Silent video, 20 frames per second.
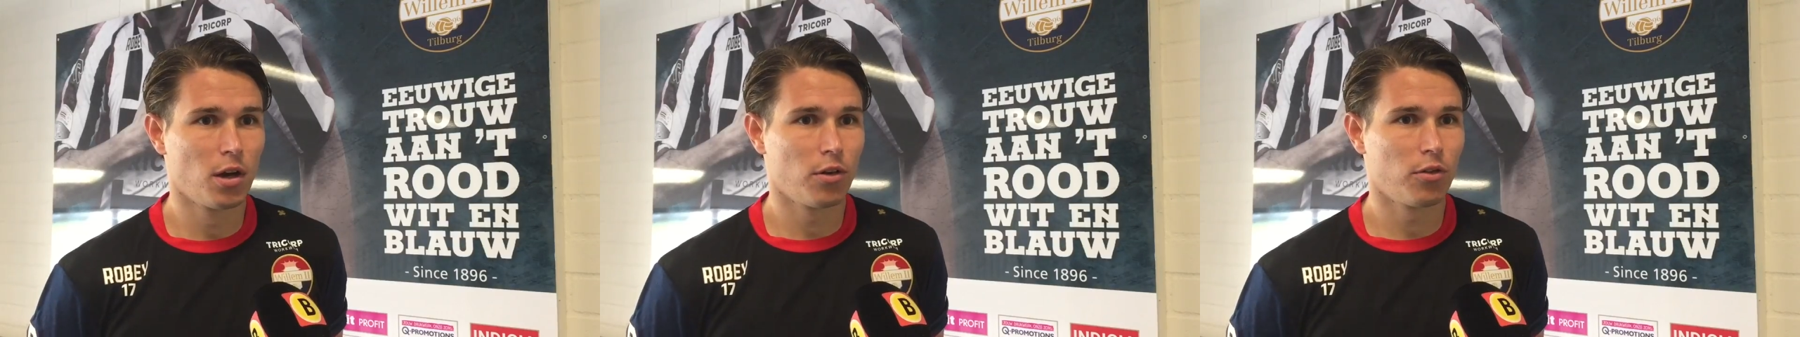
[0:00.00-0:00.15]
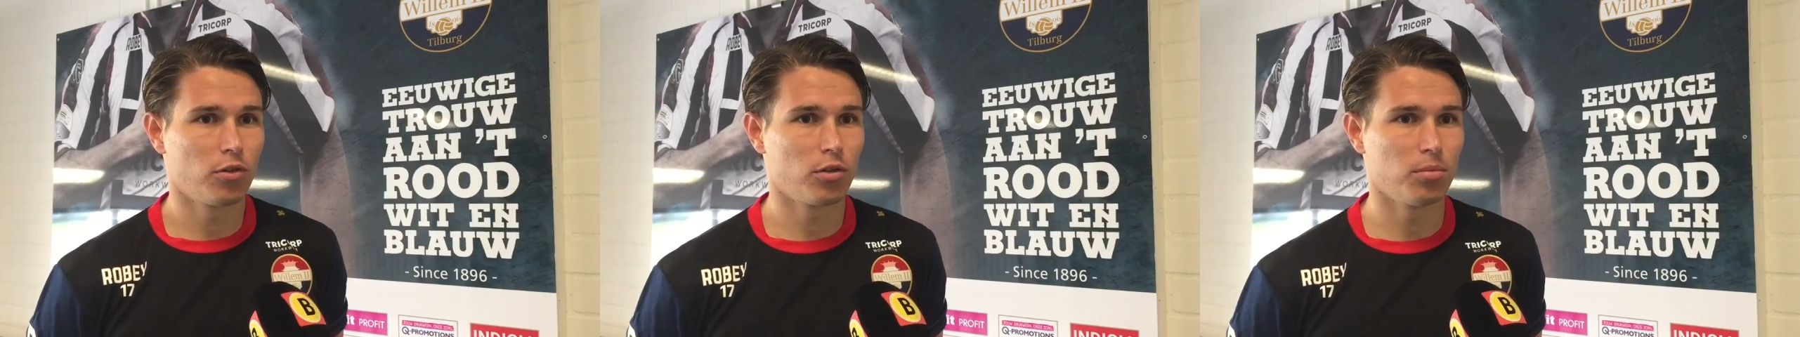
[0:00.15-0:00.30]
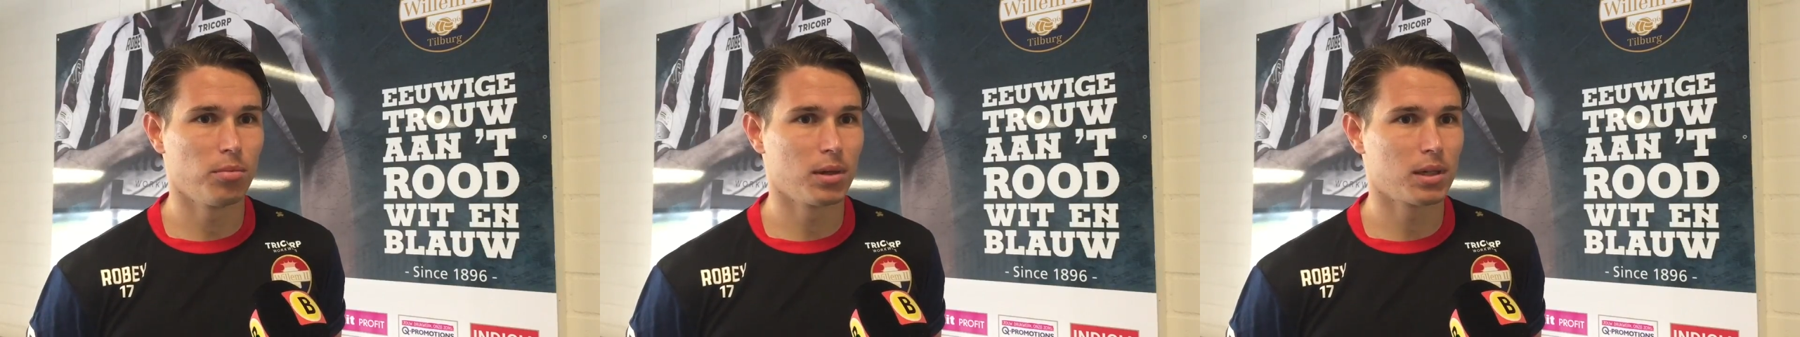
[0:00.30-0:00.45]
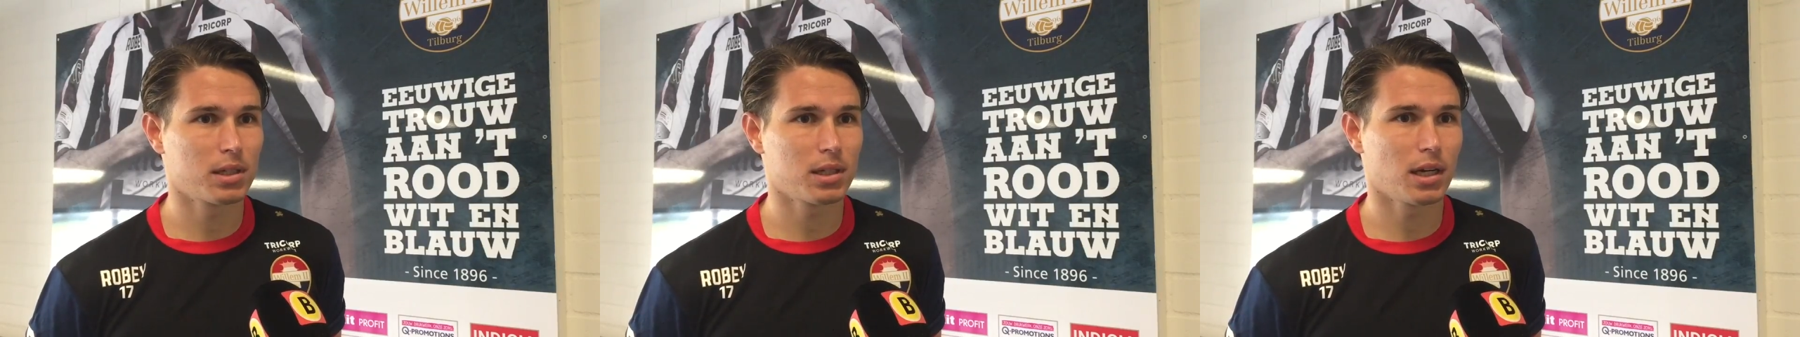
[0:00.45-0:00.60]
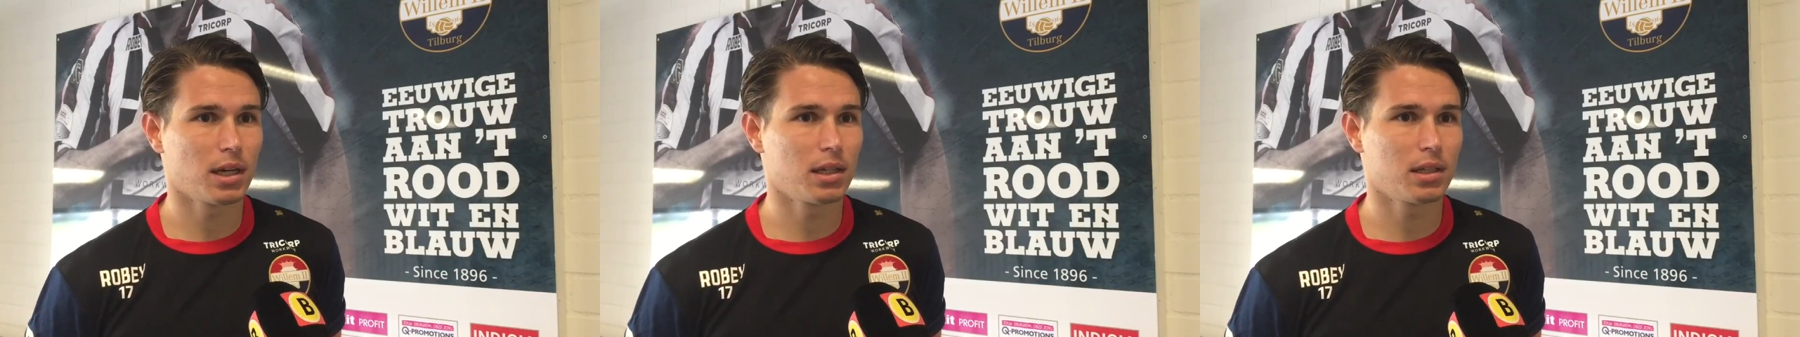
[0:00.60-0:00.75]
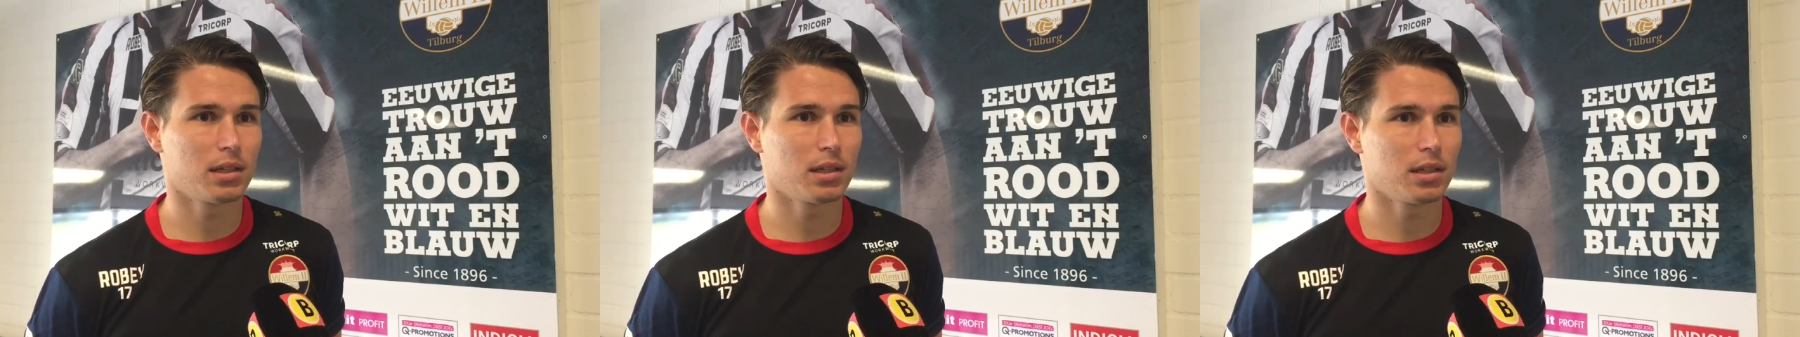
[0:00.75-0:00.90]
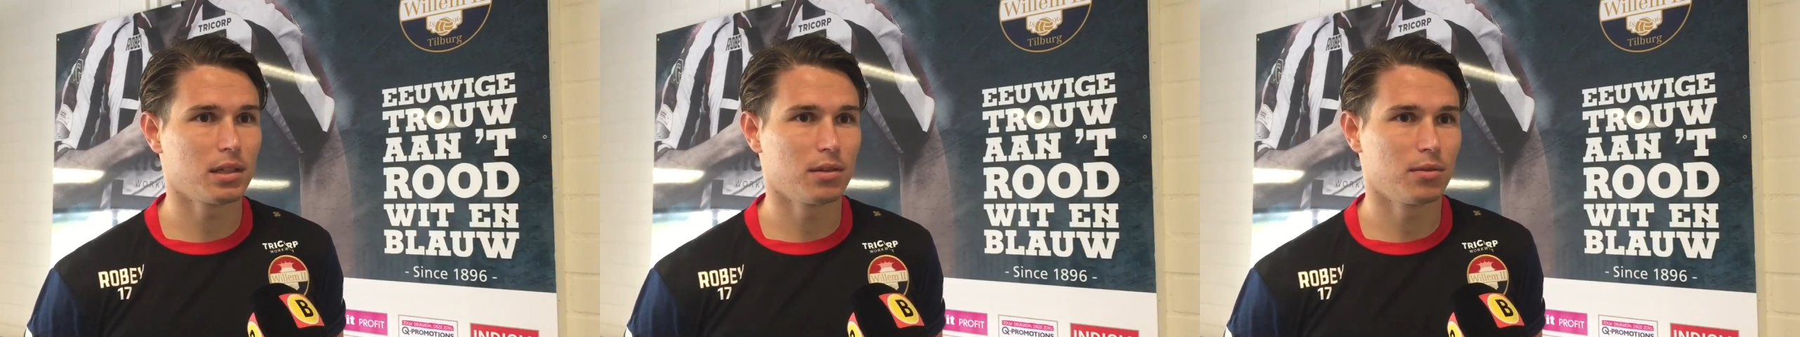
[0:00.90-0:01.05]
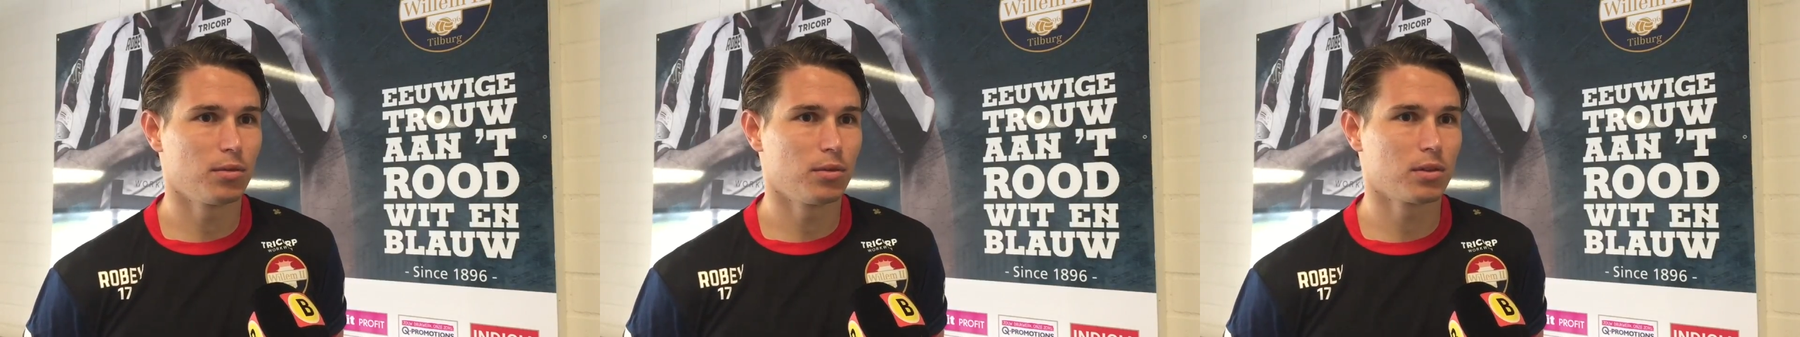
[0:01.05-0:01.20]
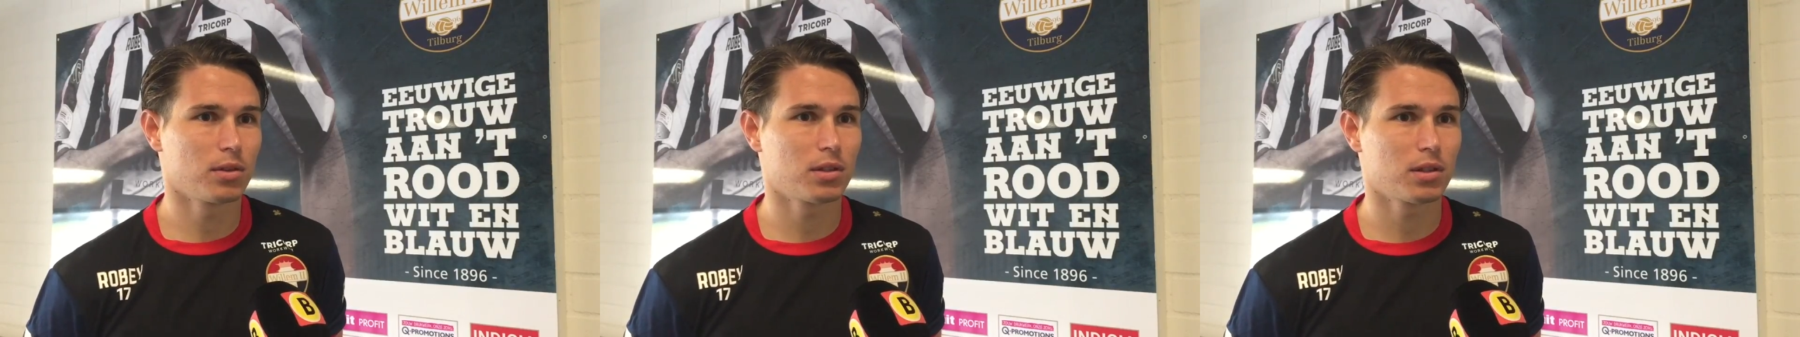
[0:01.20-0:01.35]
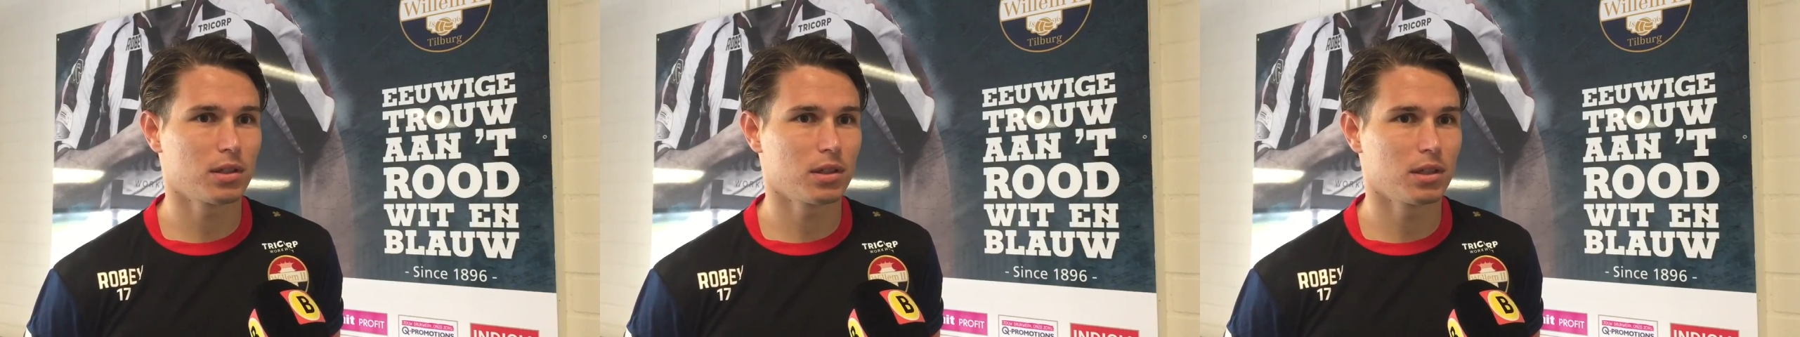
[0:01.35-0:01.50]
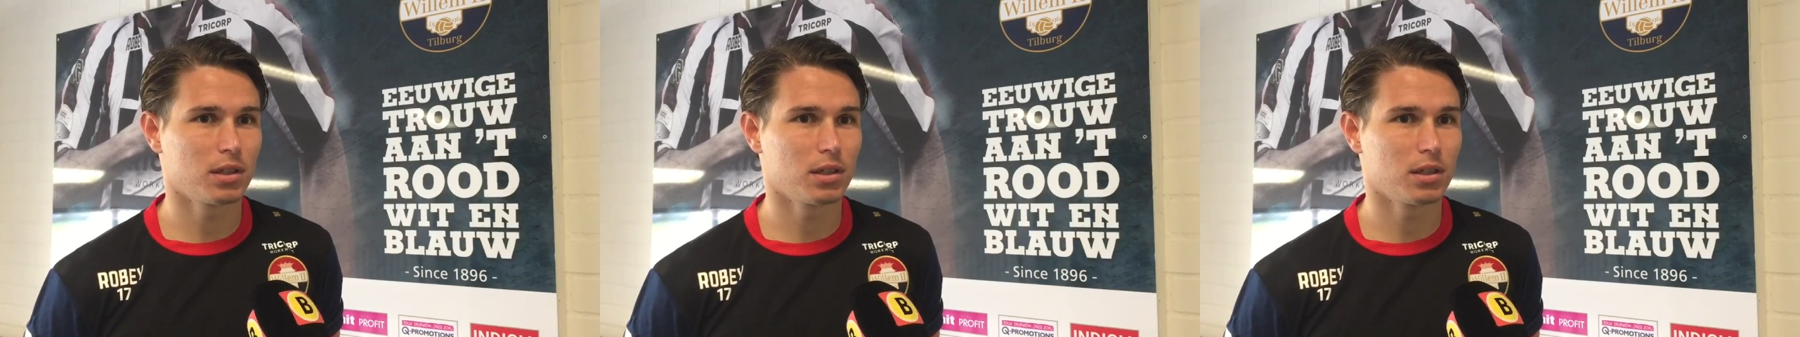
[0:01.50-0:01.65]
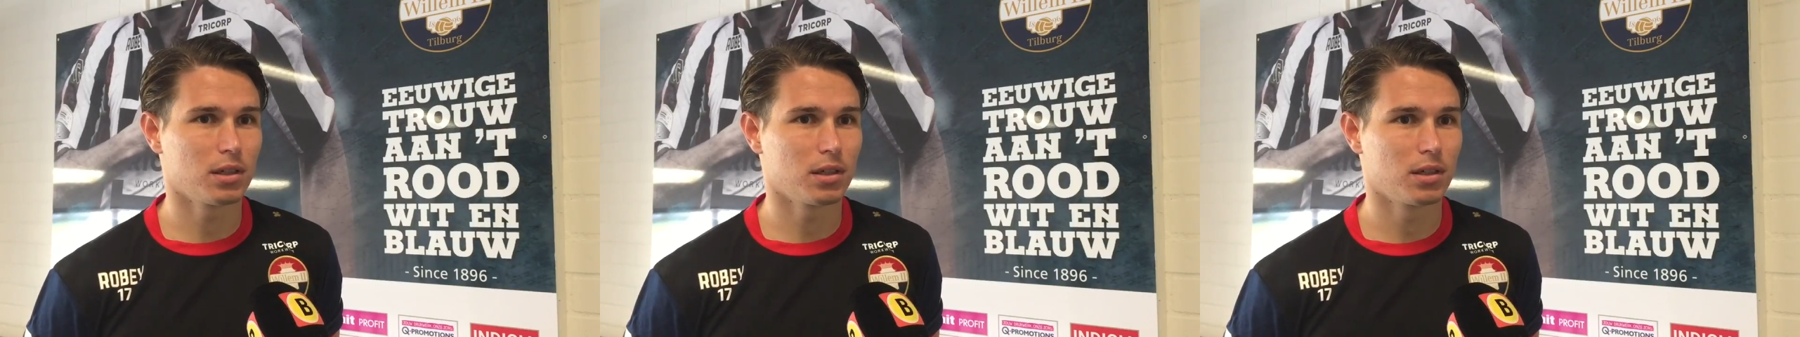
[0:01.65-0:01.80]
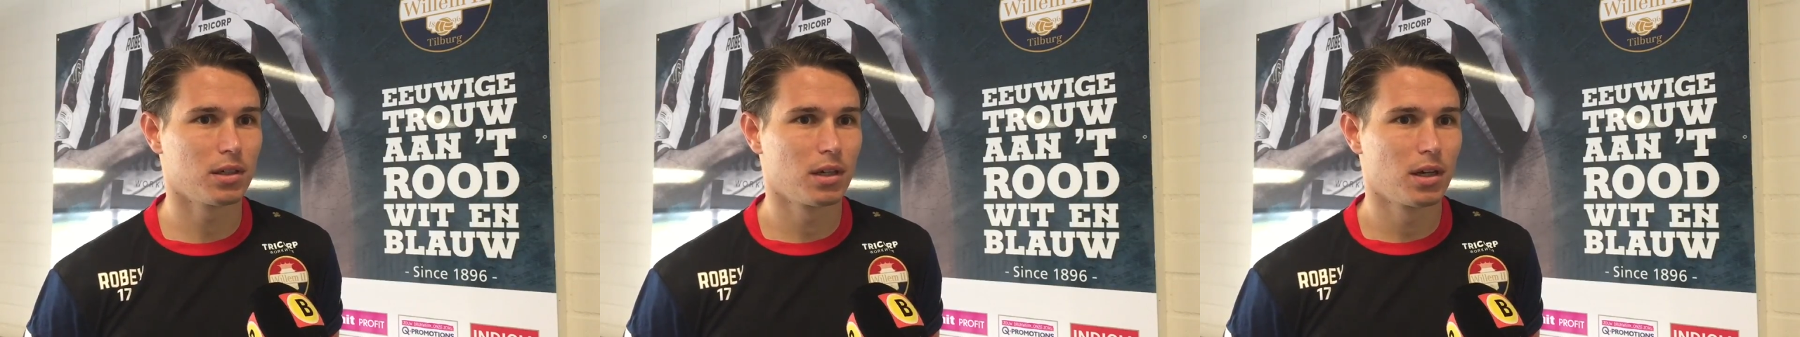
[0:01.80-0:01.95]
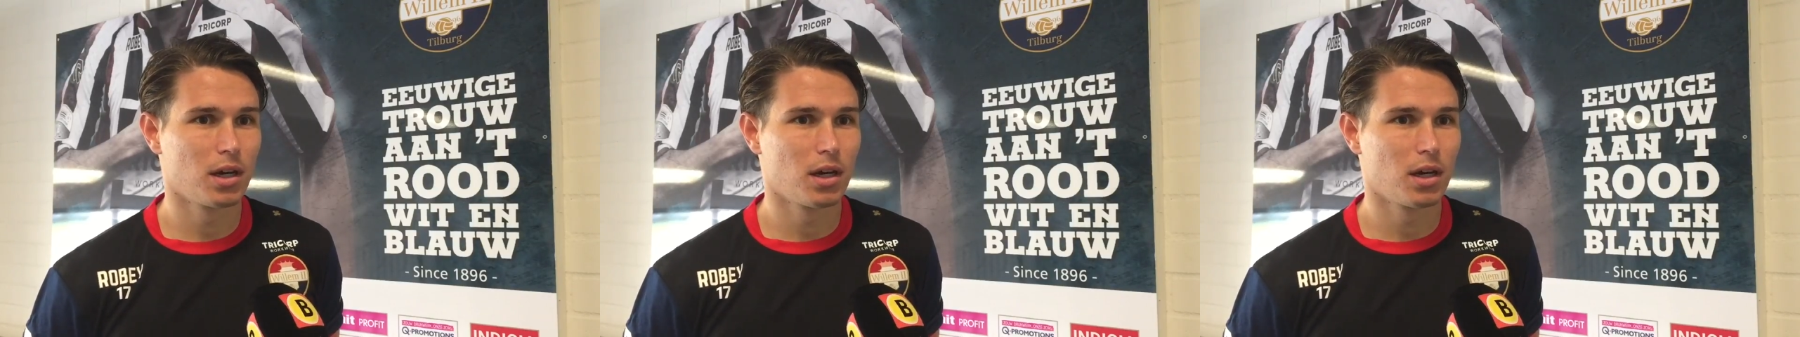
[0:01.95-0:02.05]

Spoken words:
football side it was a